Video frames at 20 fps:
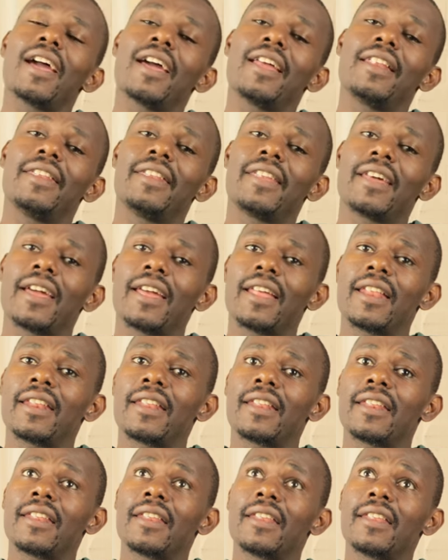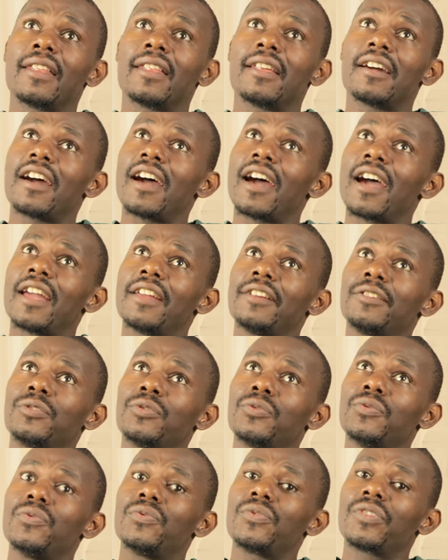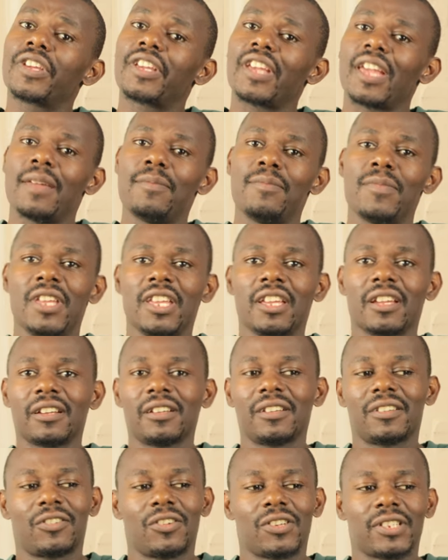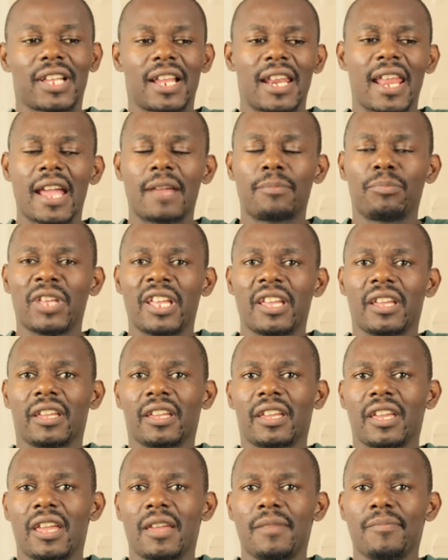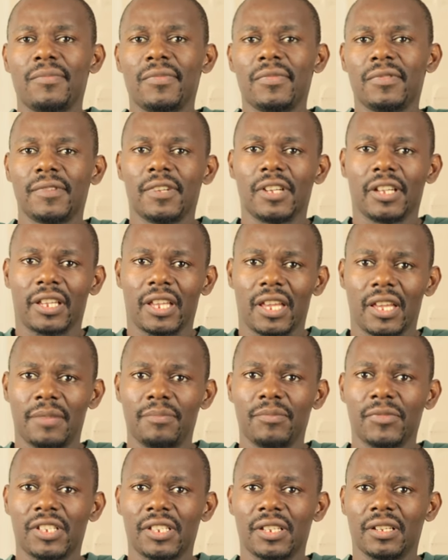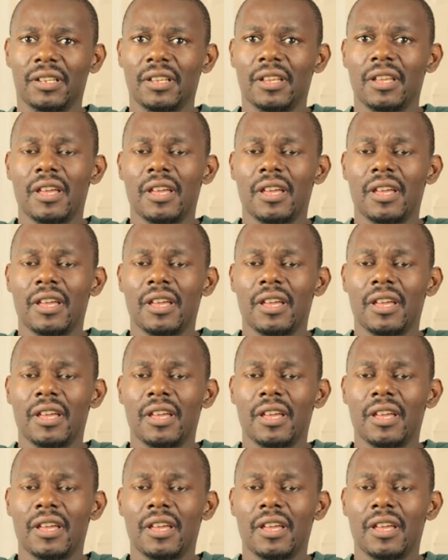and then I do gaming because I like playing games,